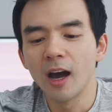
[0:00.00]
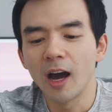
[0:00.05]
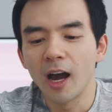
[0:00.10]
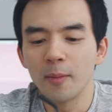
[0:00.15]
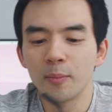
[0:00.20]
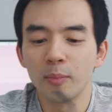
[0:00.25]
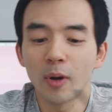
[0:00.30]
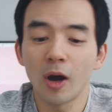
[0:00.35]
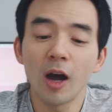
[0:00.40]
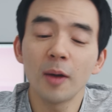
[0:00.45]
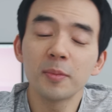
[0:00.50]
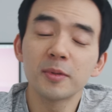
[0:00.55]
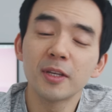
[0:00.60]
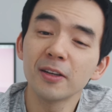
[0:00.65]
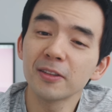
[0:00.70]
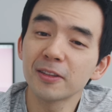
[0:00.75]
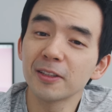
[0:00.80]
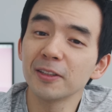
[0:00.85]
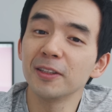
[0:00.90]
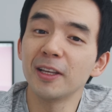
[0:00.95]
I popped
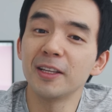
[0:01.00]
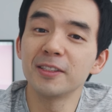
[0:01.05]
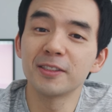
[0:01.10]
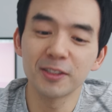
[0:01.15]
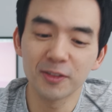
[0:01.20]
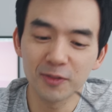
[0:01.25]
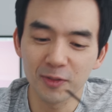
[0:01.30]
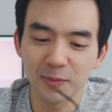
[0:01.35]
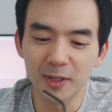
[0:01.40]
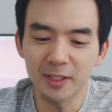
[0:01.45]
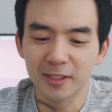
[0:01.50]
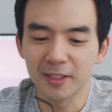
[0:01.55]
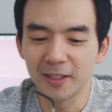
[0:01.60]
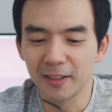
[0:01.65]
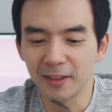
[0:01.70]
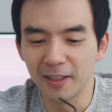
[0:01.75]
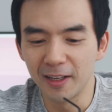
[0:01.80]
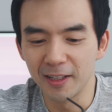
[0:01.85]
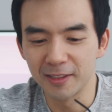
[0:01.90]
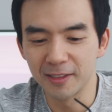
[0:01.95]
out the lenses for my
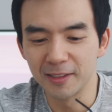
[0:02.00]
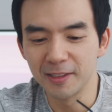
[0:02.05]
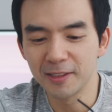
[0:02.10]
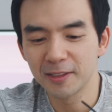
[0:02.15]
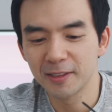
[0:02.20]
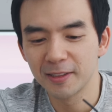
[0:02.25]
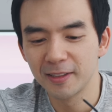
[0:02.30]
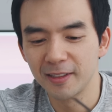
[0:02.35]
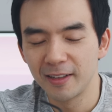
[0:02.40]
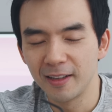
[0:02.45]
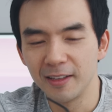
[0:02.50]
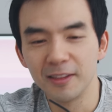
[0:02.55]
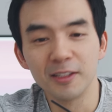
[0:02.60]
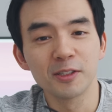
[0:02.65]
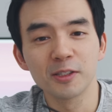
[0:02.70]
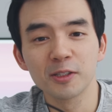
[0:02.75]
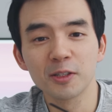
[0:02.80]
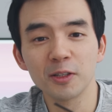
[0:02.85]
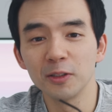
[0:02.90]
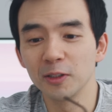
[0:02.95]
sunglasses, this
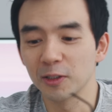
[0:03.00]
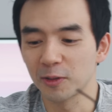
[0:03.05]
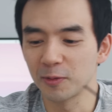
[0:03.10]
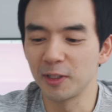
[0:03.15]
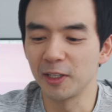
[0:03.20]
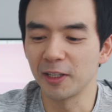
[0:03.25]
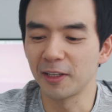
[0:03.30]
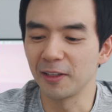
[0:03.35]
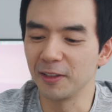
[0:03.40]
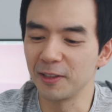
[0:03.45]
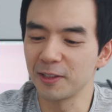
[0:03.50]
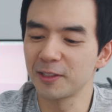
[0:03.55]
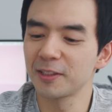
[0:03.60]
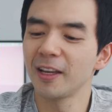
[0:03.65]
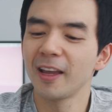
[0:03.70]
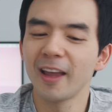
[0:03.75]
is gonna look ridiculous,